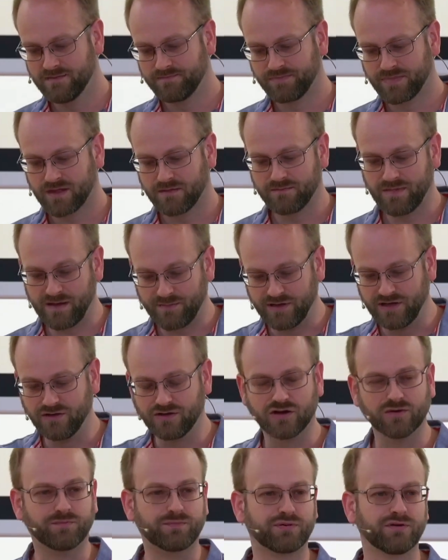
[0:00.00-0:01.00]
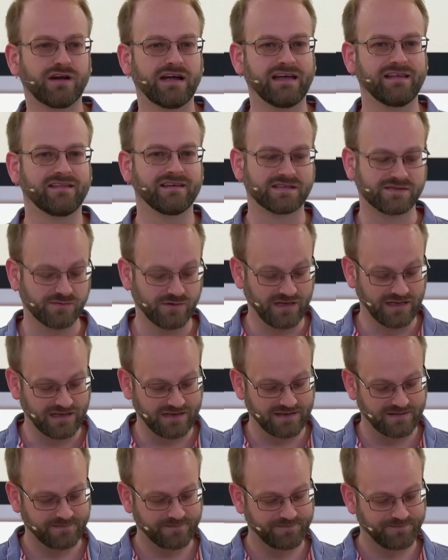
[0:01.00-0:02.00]
Maybe you could pray this week,
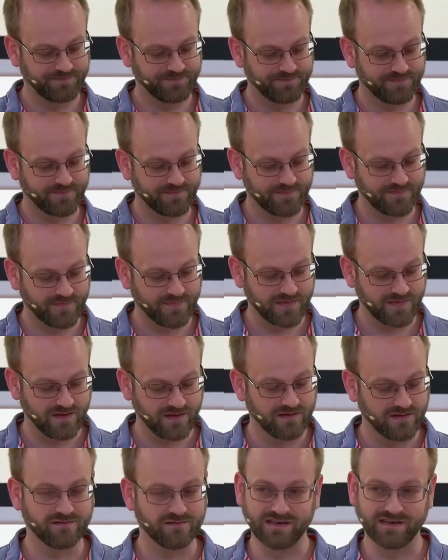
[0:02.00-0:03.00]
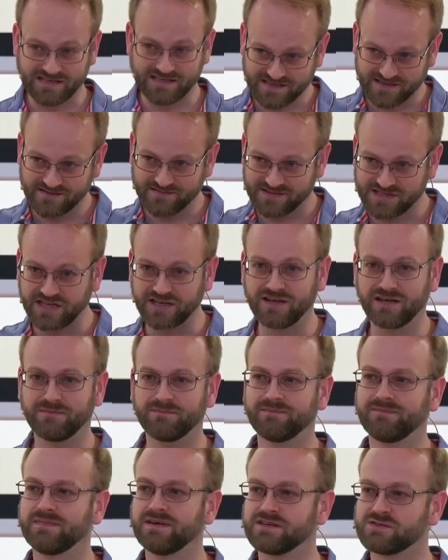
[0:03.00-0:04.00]
this
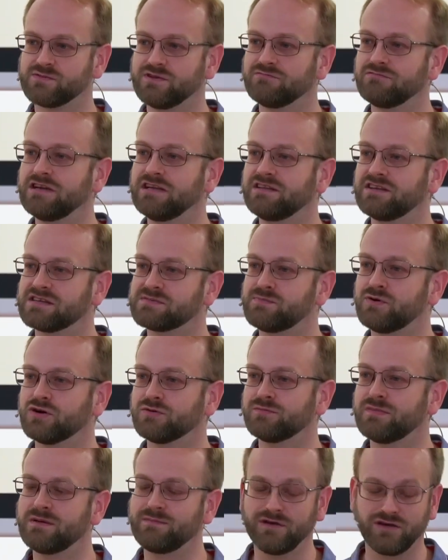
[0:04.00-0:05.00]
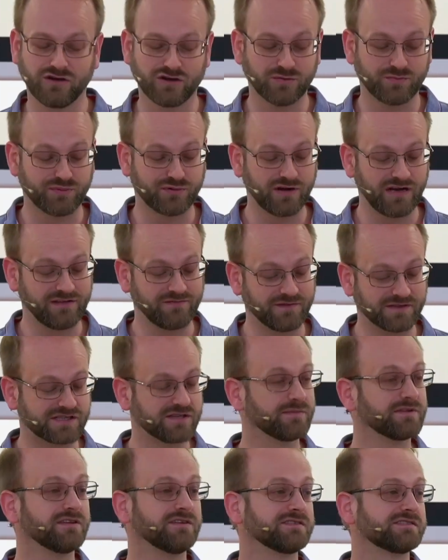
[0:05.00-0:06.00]
term, as we read this book. Maybe you could pray for some
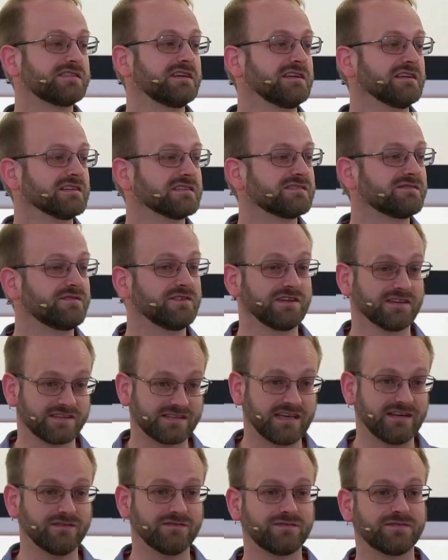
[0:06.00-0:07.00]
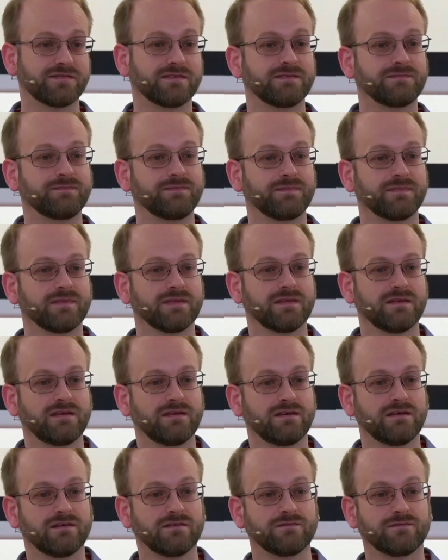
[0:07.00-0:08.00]
of those things, for yourself,
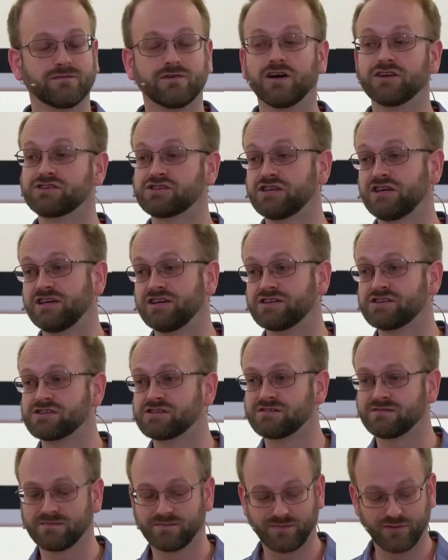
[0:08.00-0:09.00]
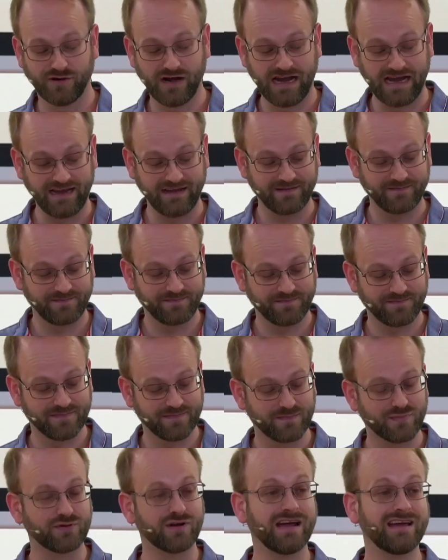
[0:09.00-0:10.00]
for our church. Pray.
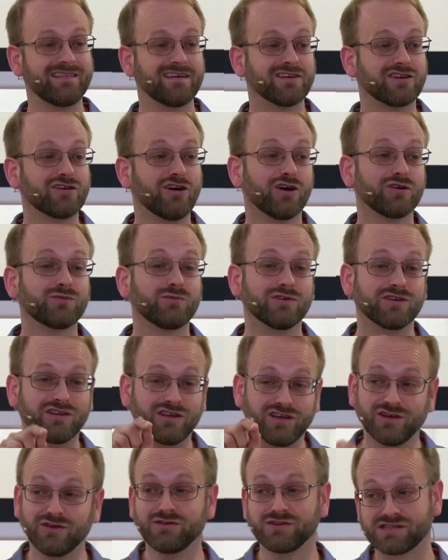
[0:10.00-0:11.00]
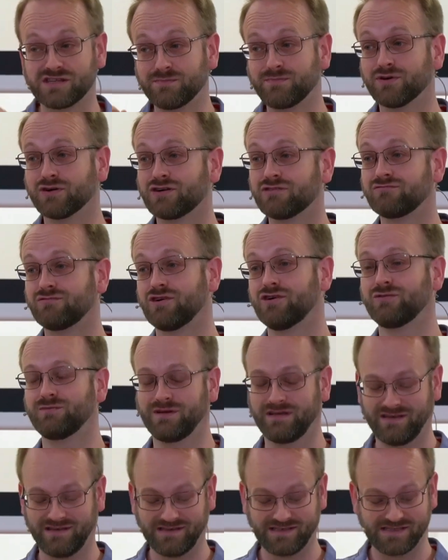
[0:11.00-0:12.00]
Pray that God would use the book of
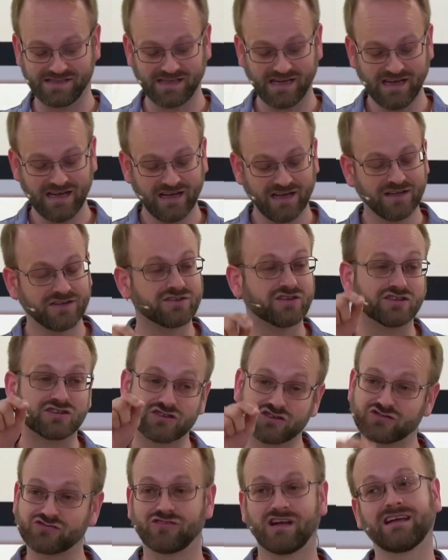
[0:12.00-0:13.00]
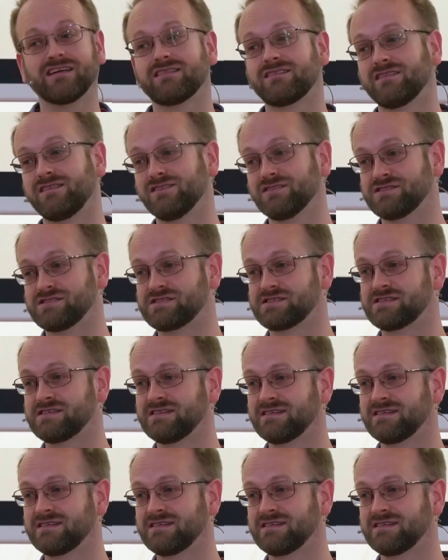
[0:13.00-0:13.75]
Romans to strengthen us.